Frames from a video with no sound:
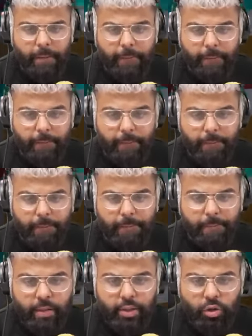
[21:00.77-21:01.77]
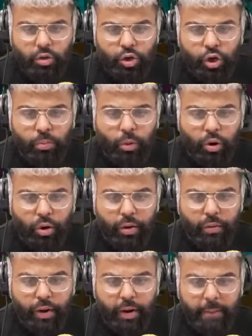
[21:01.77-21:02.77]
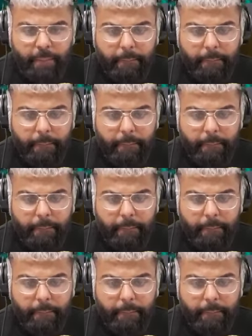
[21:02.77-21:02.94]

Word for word: Okay, we have ten. So two more, right?